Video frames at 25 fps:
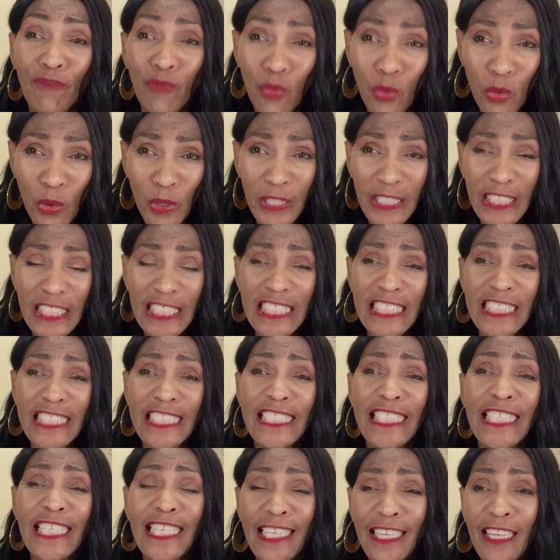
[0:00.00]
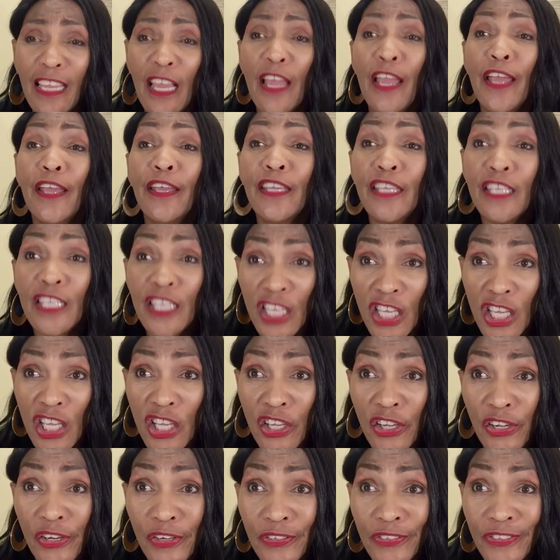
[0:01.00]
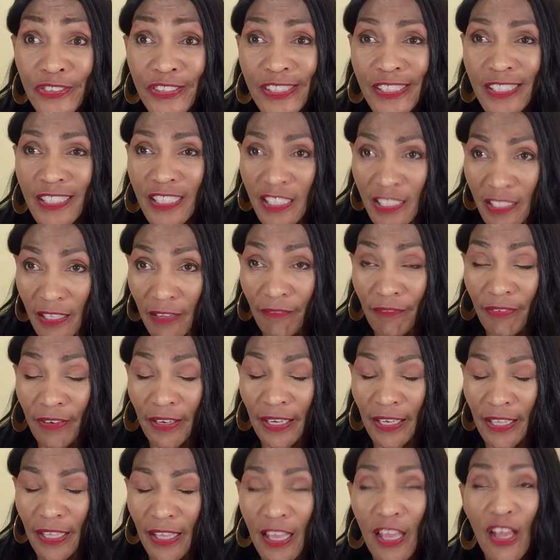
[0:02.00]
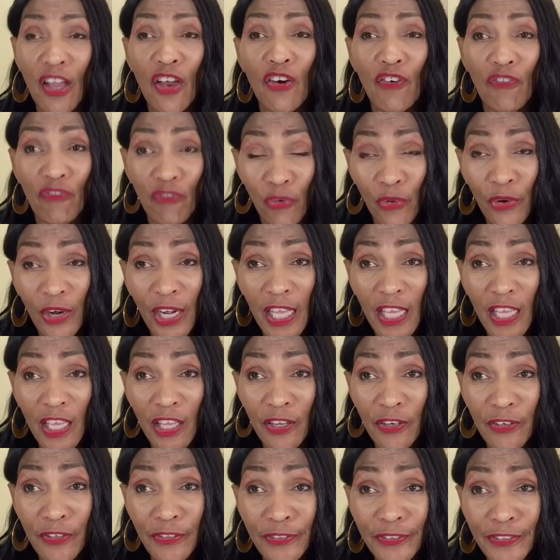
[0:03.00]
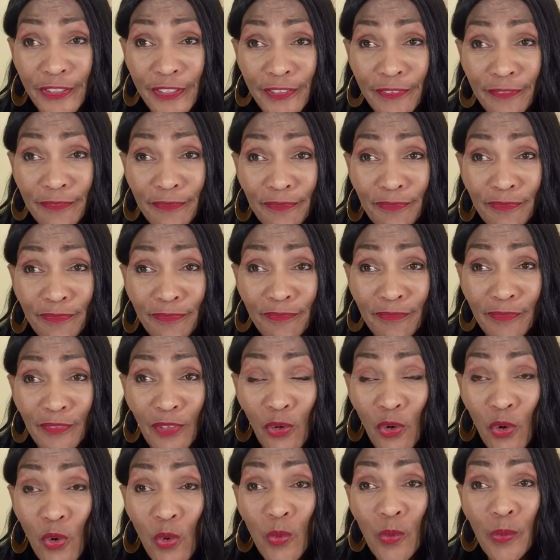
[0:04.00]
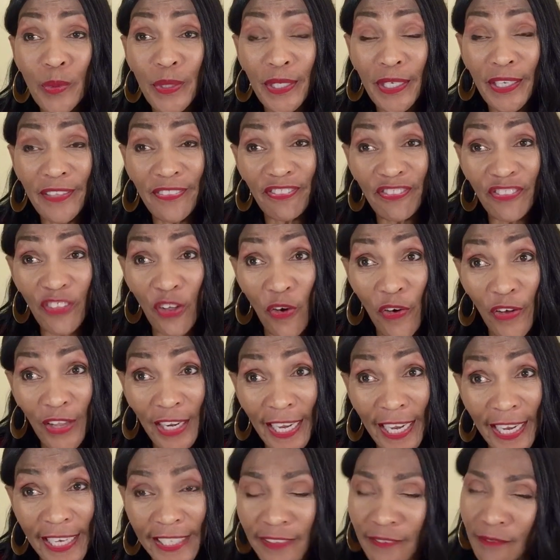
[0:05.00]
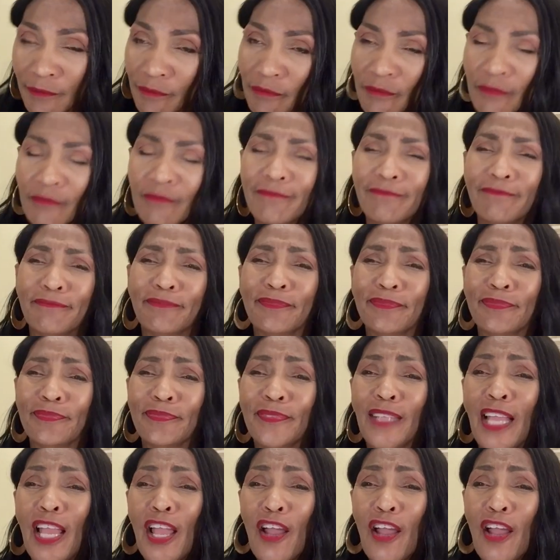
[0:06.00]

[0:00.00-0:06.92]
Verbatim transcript: 40 years. Definitely 40 years. Who would have thought it?